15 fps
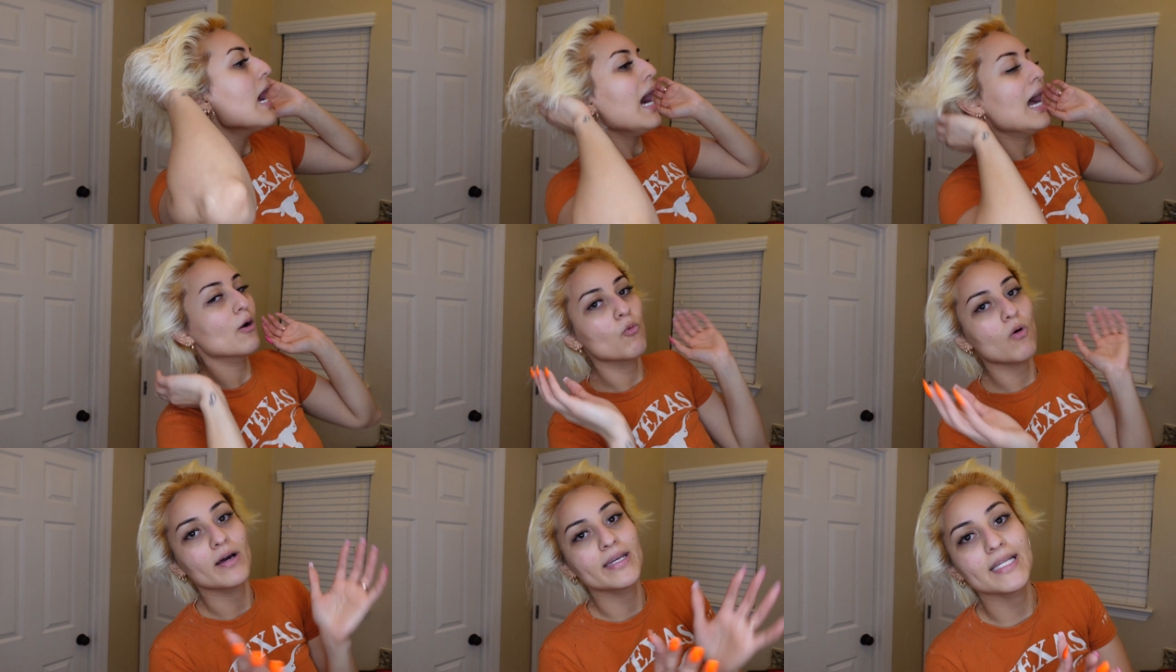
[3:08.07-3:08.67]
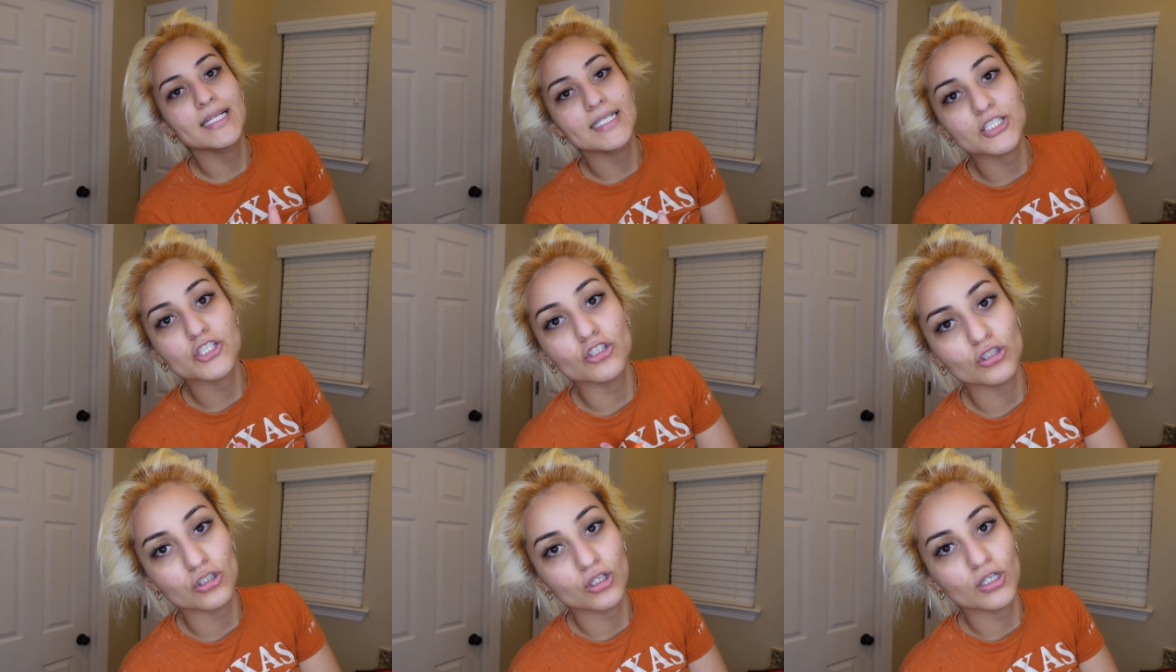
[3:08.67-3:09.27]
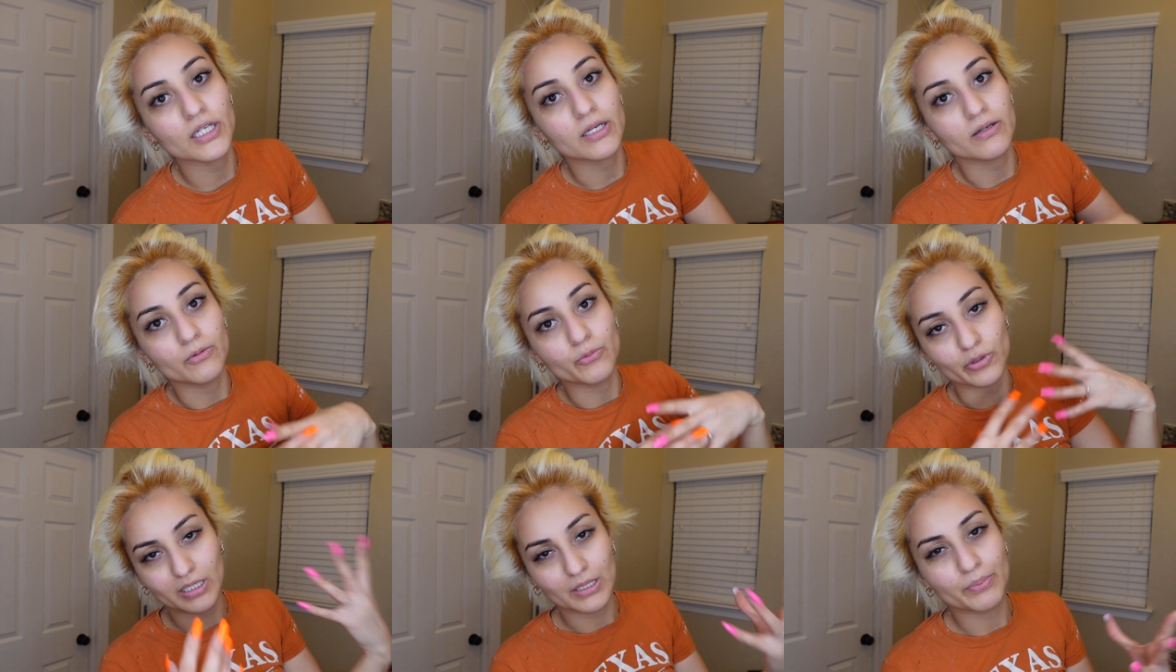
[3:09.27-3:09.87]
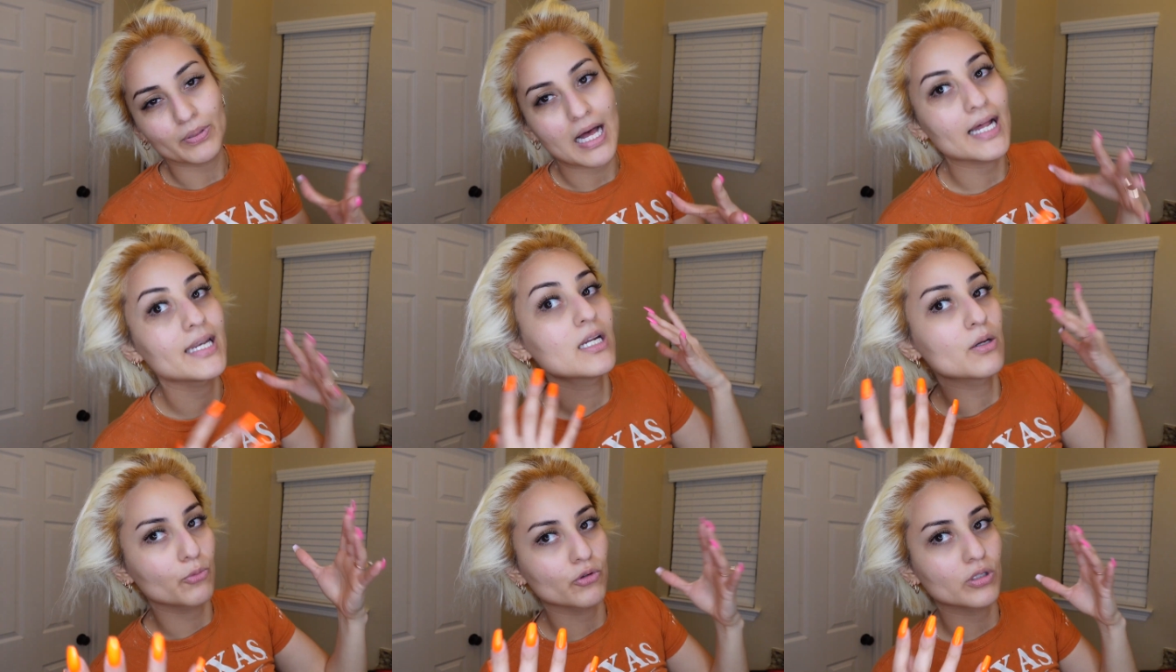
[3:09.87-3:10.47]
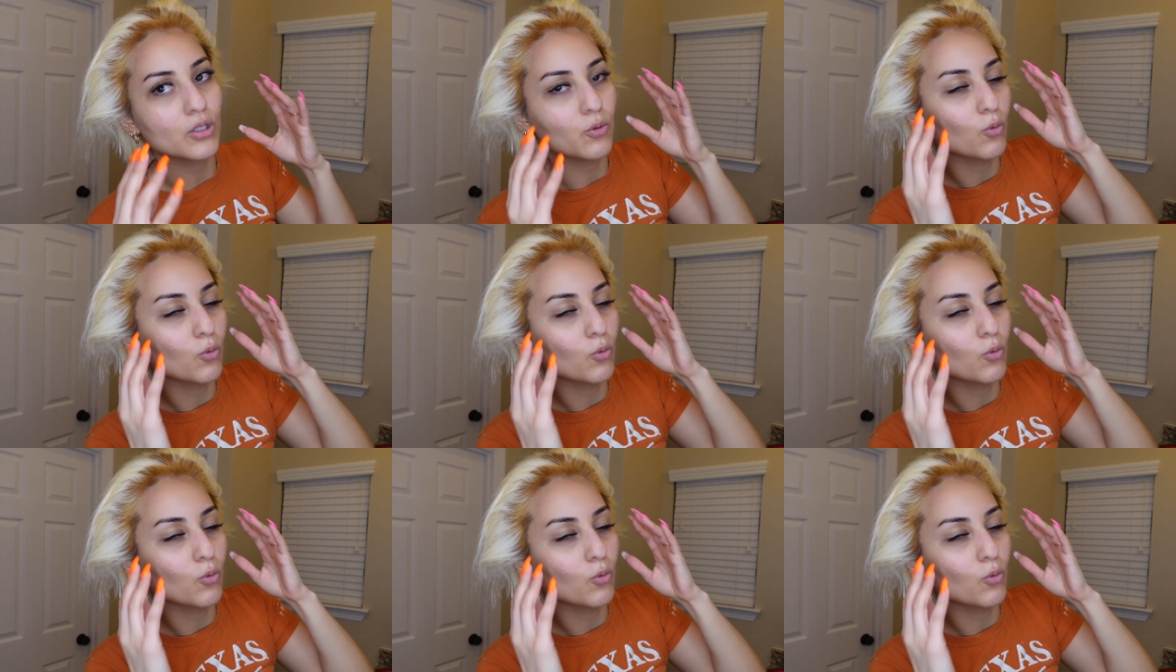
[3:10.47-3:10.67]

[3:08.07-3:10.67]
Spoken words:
I wanted it to look really platinum, really